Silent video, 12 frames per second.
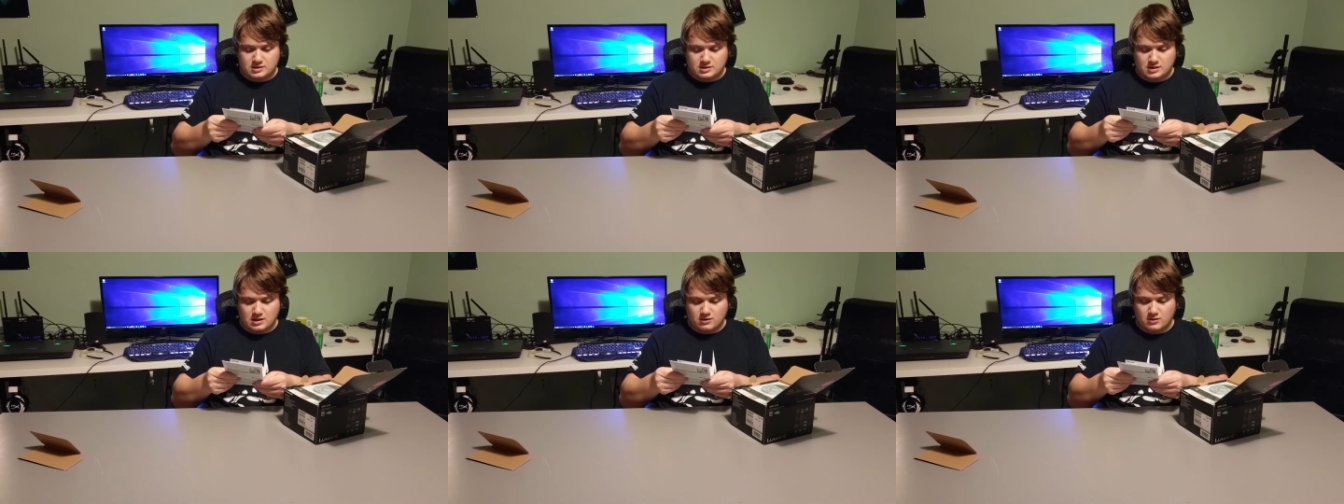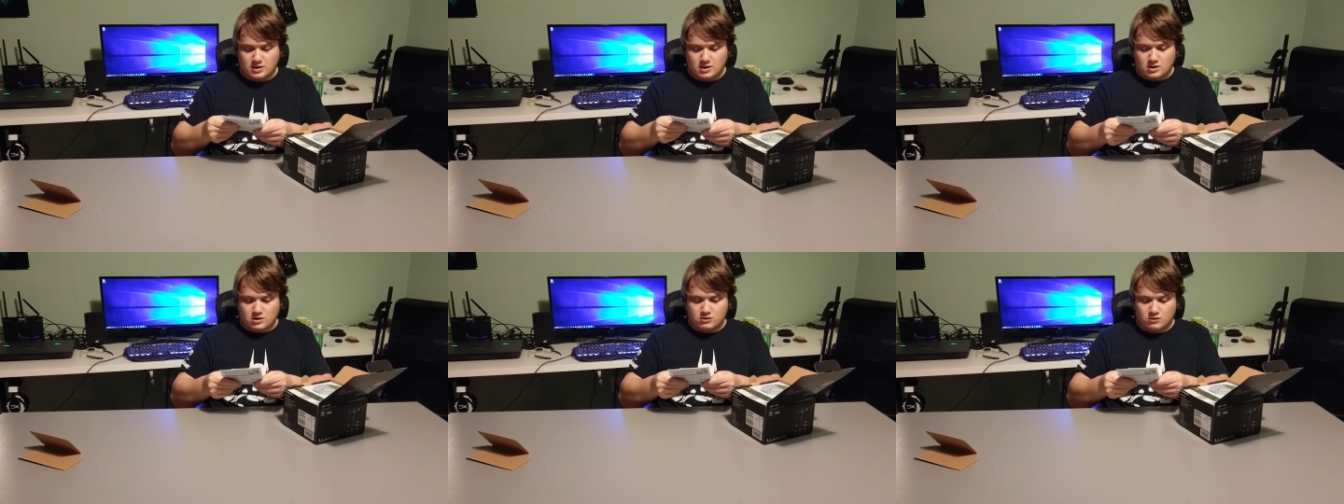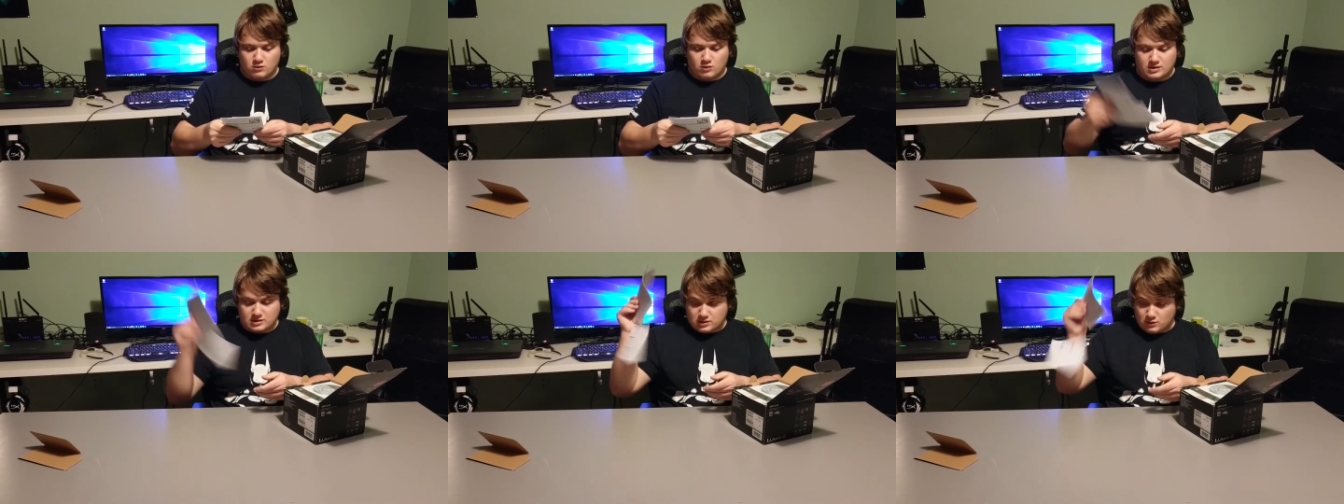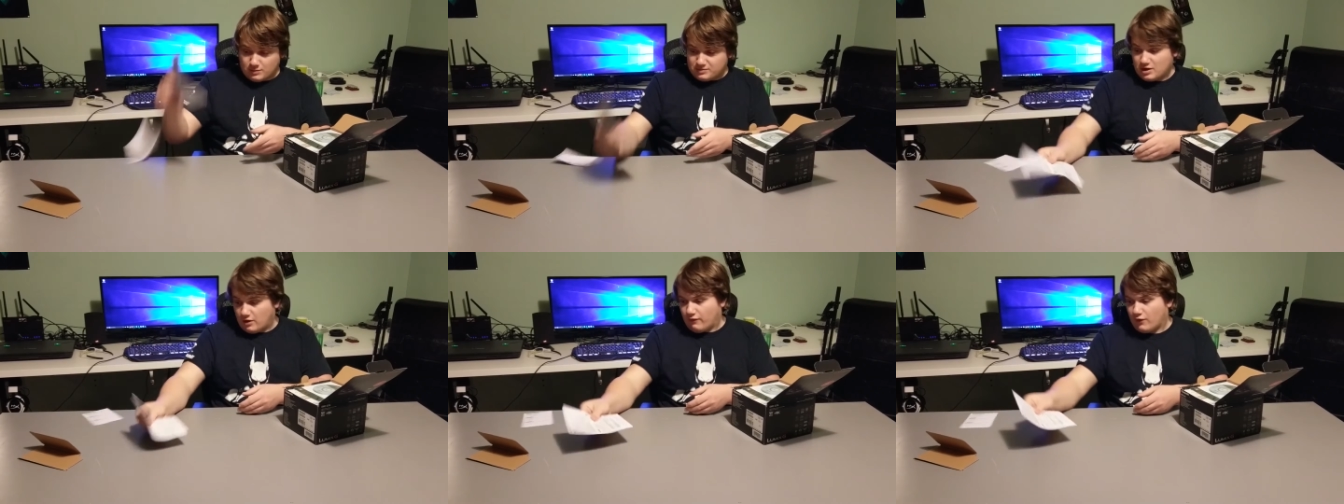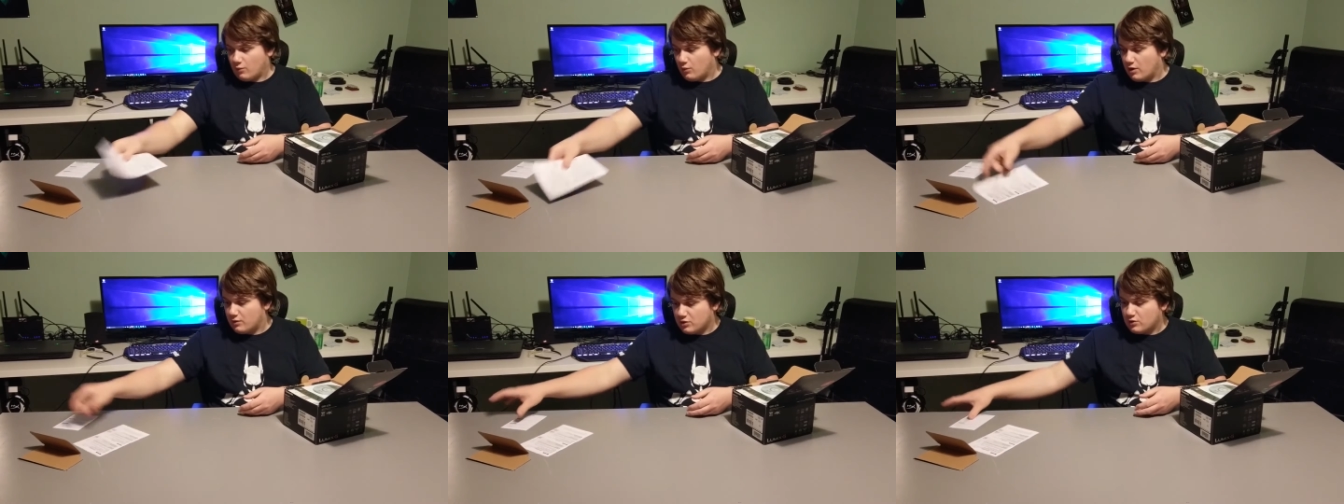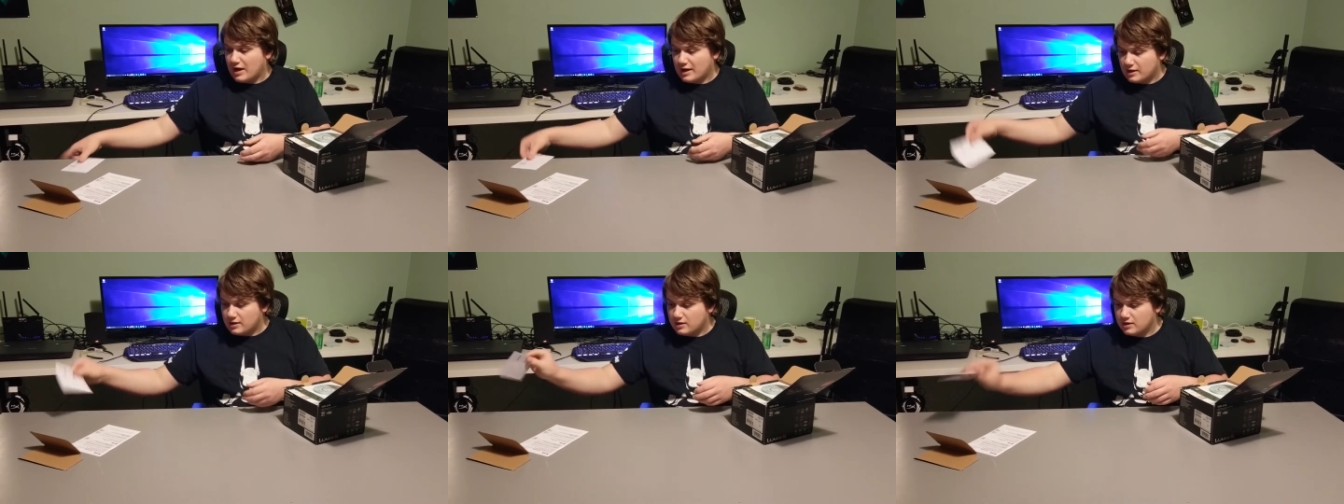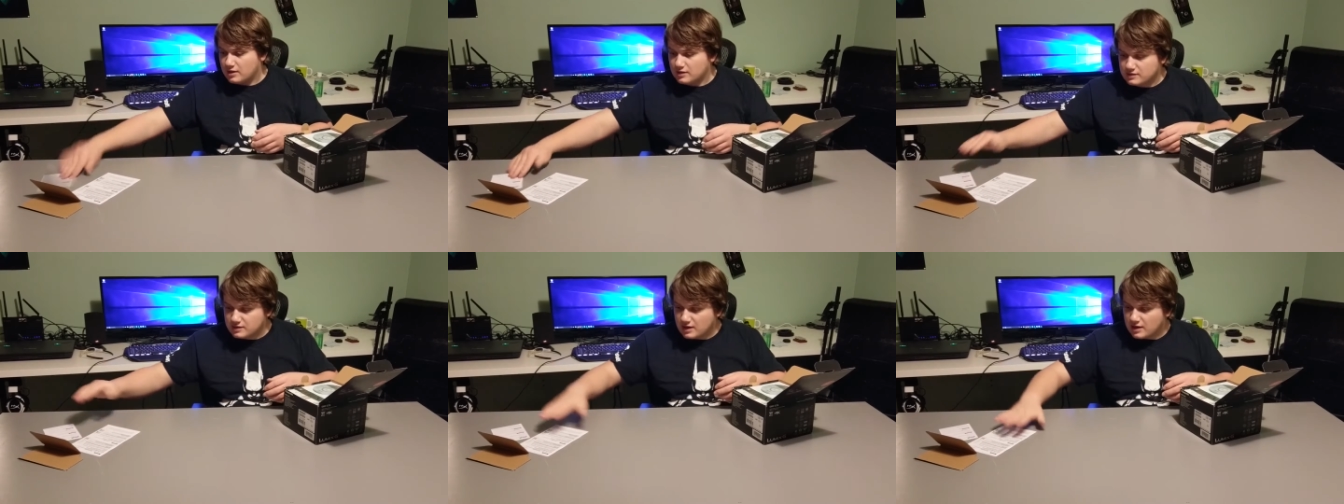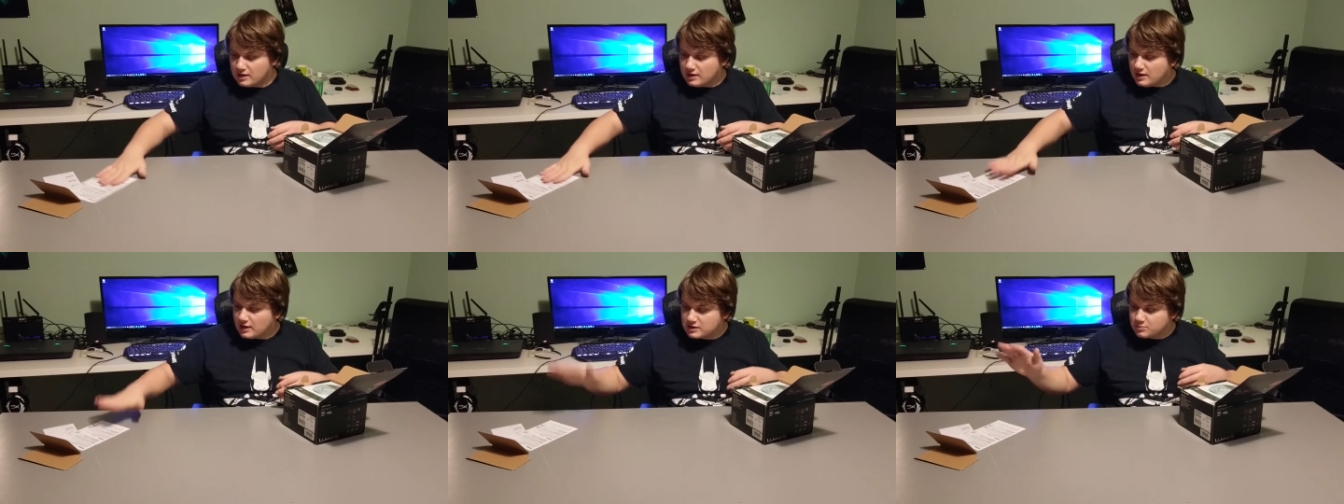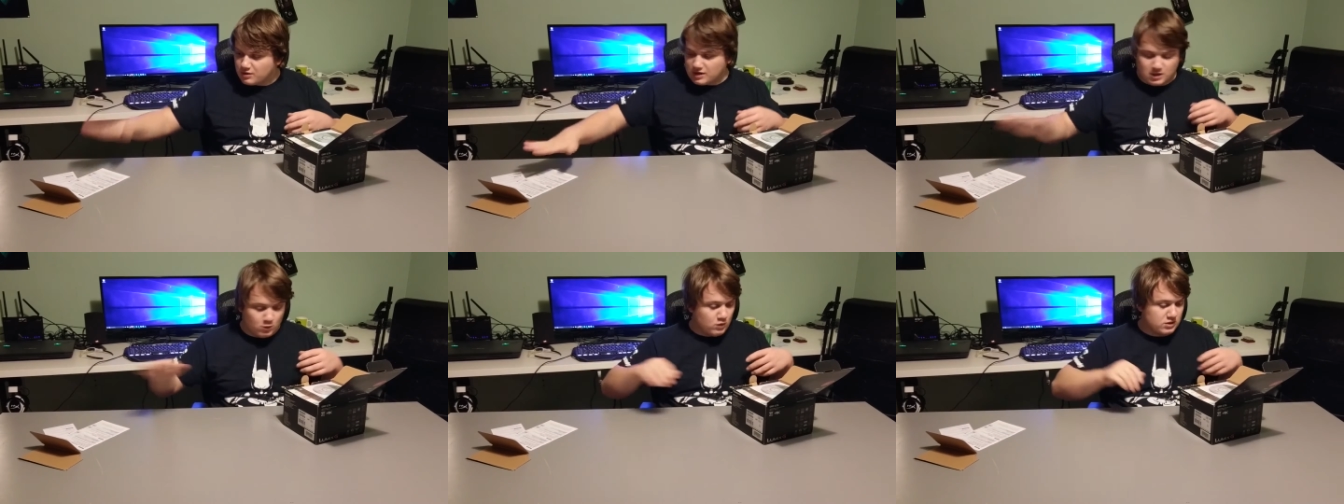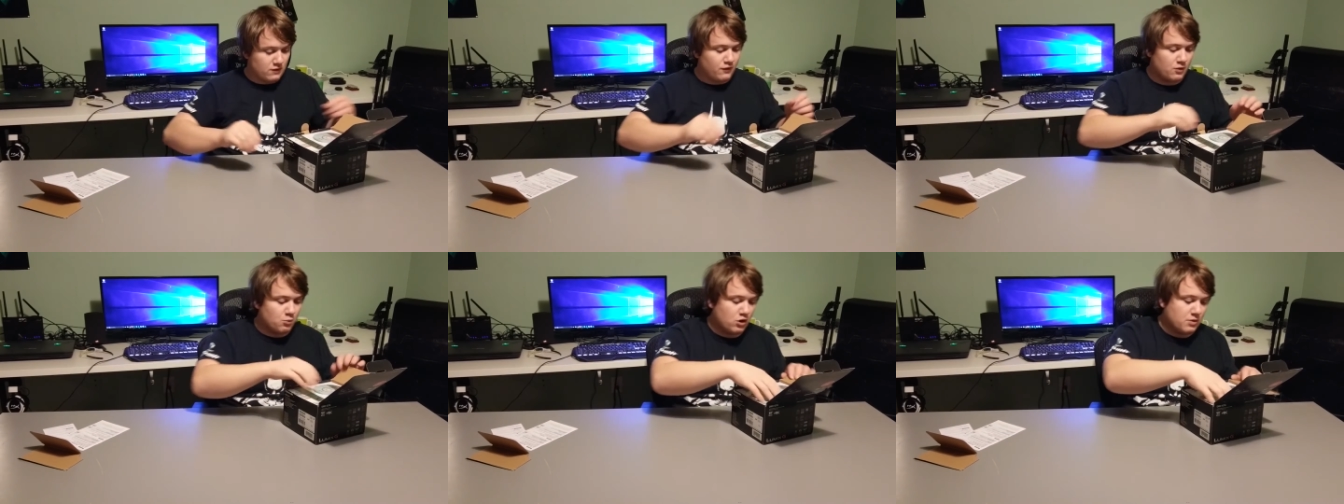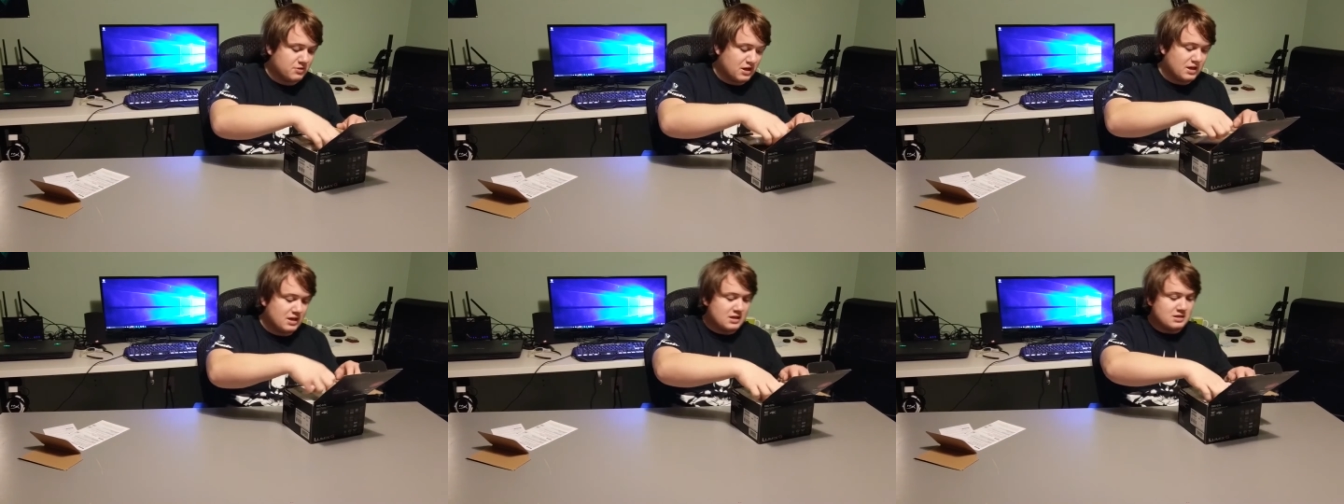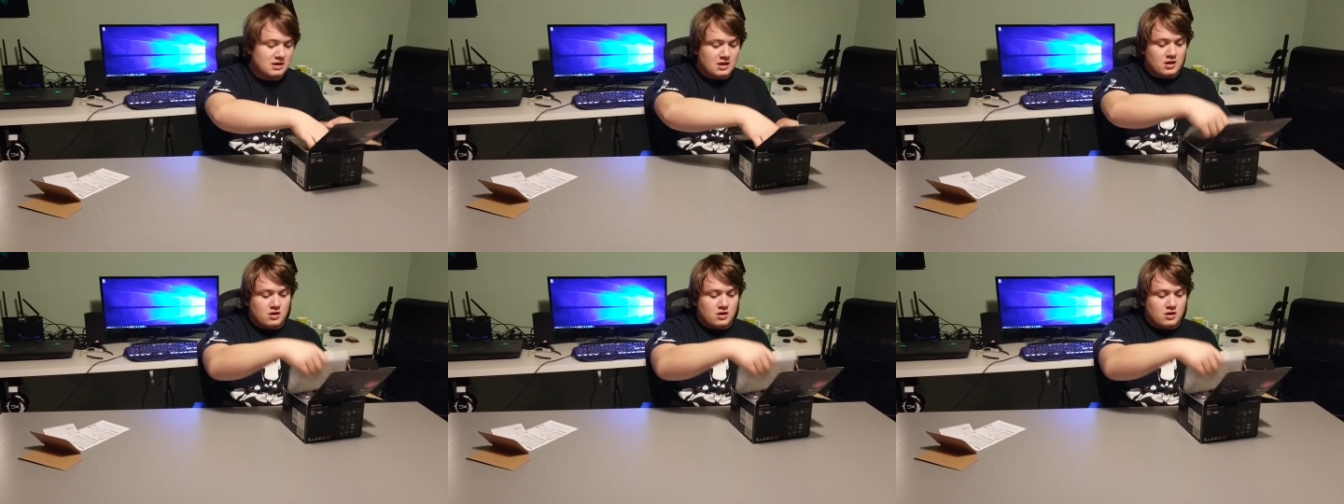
So you'll want to update your firmware when you get it. It's uh, explaining what the firmware update is.